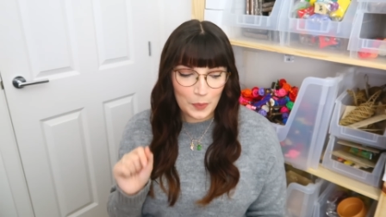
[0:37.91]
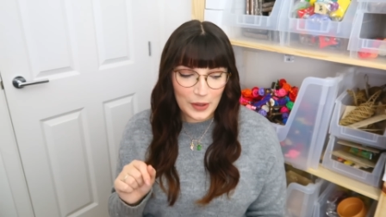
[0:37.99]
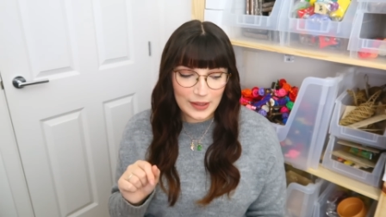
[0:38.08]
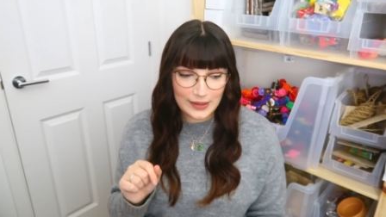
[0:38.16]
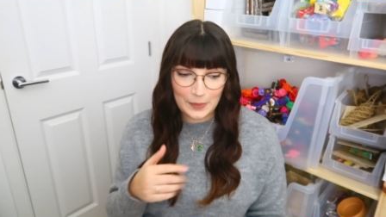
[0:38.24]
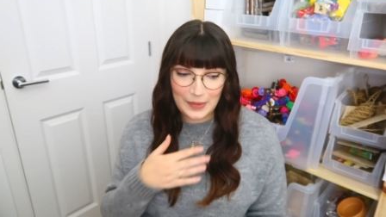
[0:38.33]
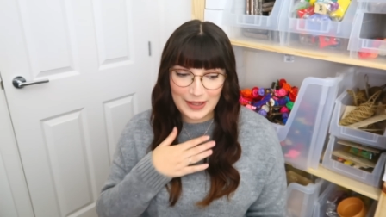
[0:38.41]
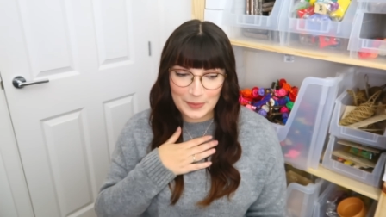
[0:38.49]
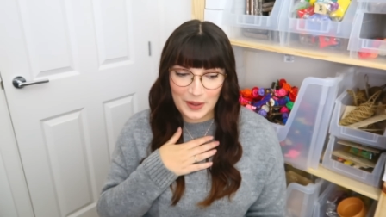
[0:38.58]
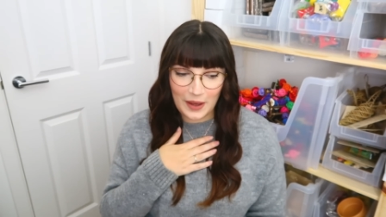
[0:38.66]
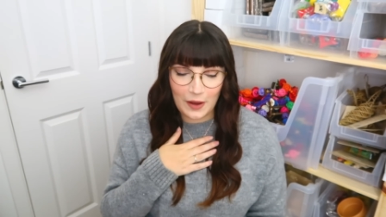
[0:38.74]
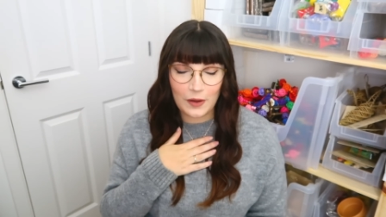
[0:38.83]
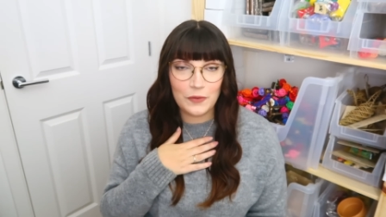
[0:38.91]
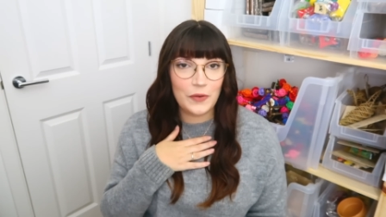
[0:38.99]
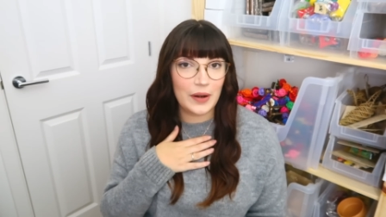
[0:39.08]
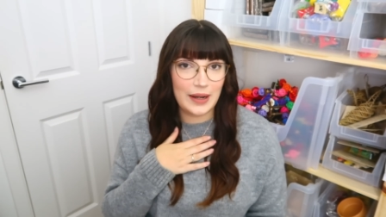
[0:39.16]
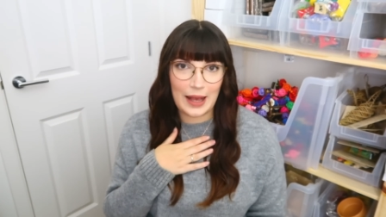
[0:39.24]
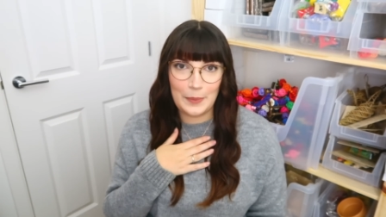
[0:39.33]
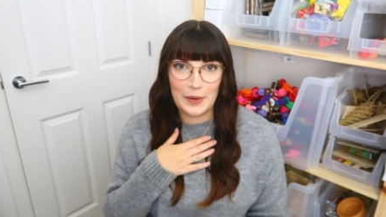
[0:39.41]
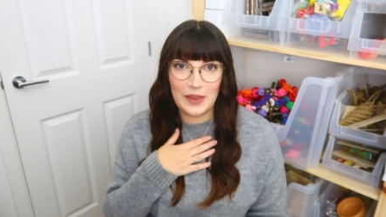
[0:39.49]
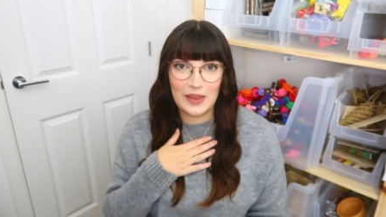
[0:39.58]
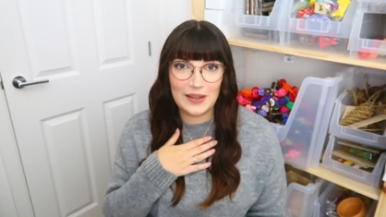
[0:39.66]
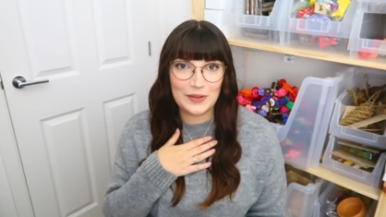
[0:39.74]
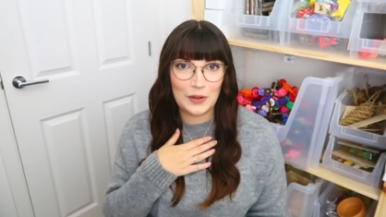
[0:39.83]
But it makes my heart very happy
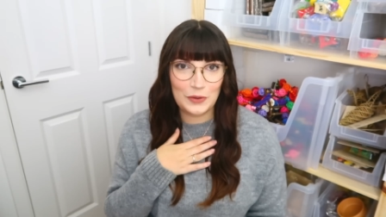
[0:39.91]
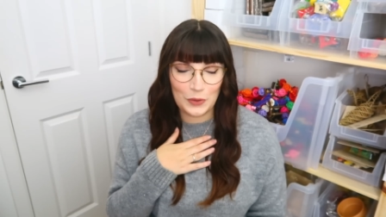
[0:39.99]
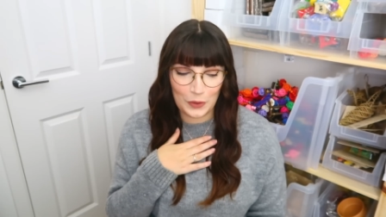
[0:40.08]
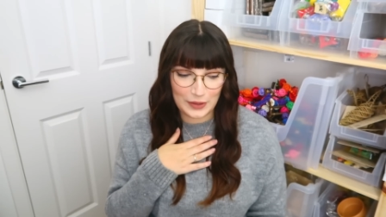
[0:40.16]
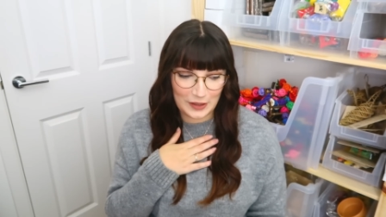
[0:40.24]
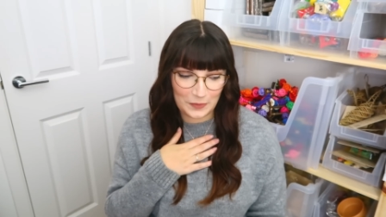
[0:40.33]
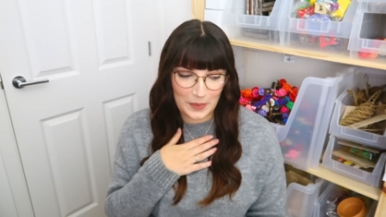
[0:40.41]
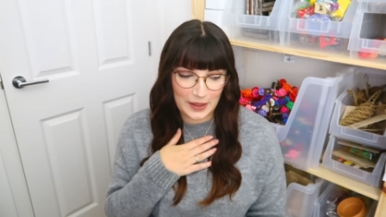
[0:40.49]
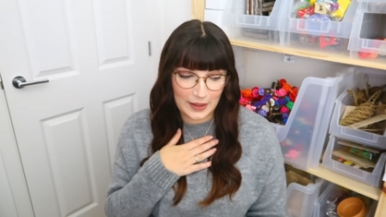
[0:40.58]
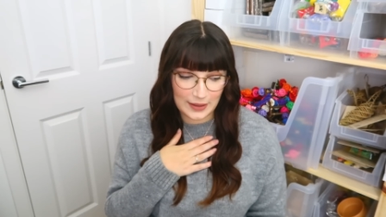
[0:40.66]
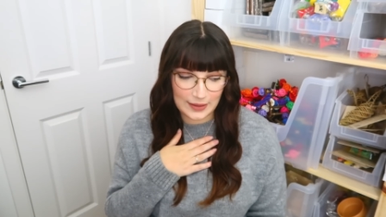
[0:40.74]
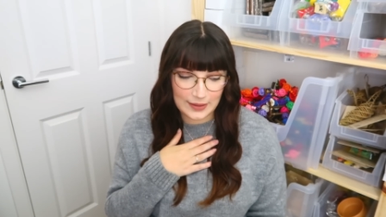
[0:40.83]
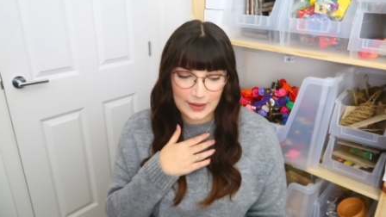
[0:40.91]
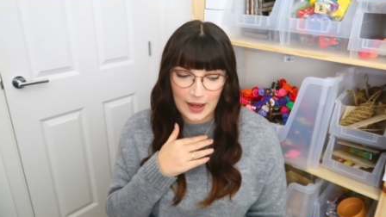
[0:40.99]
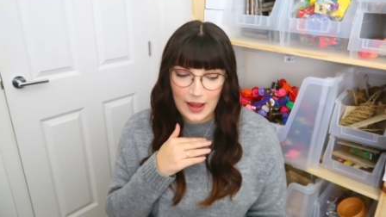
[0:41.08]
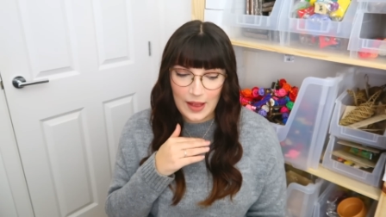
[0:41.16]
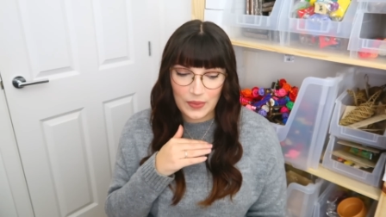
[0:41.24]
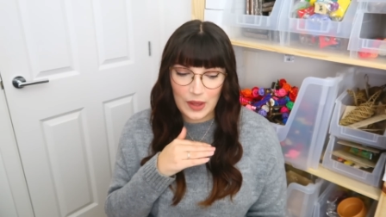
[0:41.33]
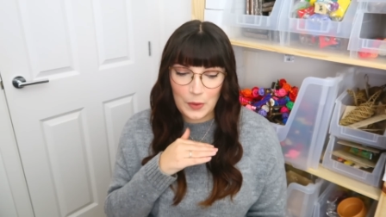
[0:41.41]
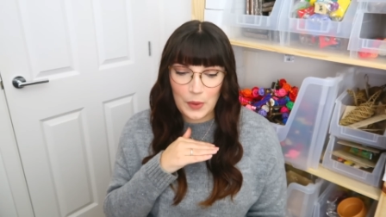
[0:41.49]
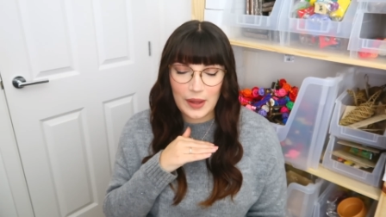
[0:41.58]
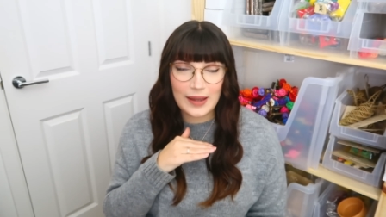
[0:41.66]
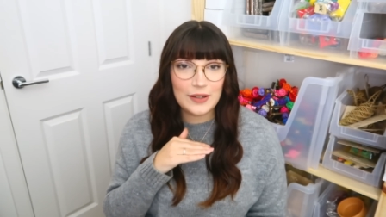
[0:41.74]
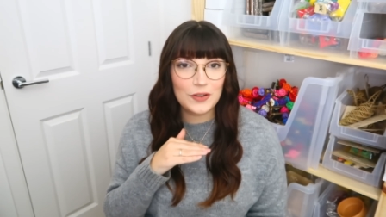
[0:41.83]
that they're so talkative because they
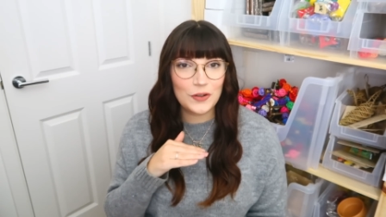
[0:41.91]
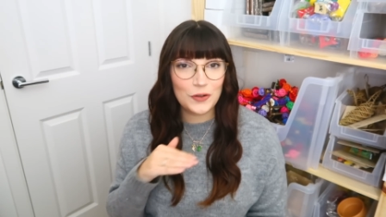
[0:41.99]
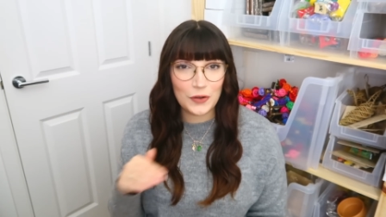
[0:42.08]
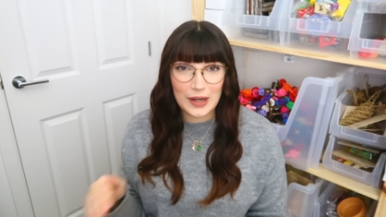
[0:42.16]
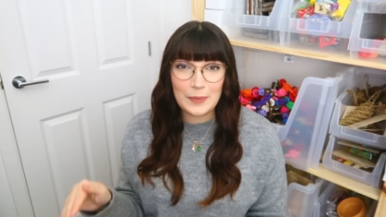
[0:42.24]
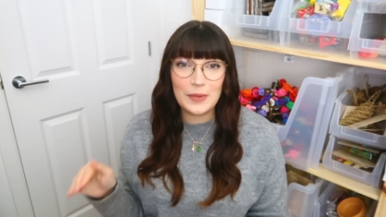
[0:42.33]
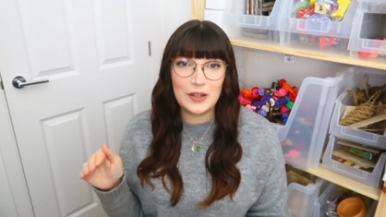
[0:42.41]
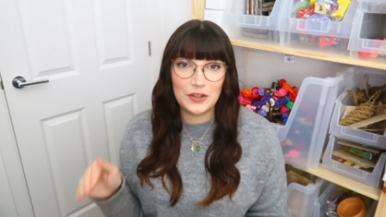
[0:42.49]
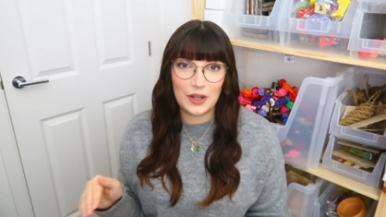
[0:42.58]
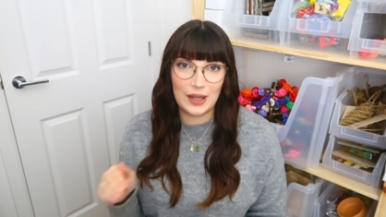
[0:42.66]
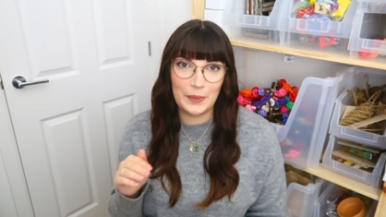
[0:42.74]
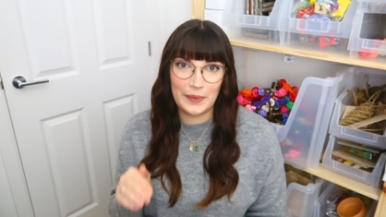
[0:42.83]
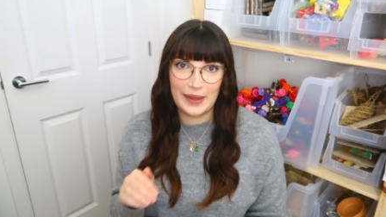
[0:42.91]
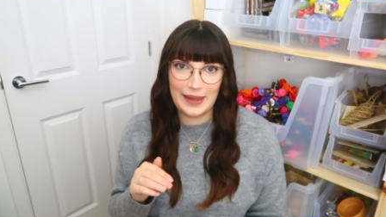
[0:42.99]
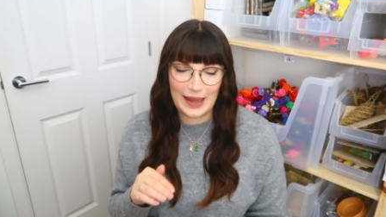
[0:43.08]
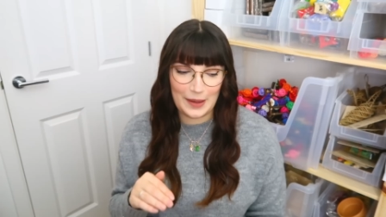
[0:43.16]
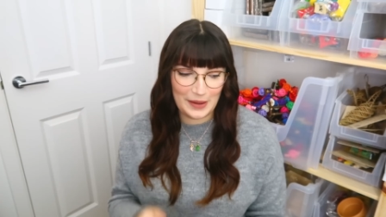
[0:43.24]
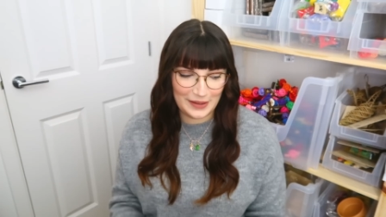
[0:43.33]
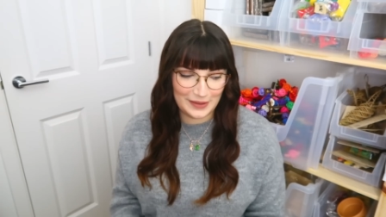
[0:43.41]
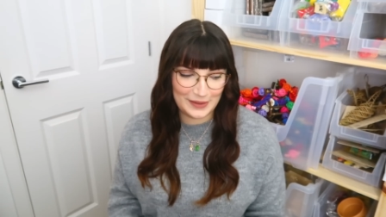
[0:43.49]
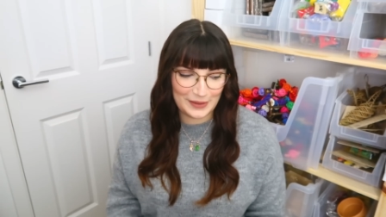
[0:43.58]
were extremely shy when they came in.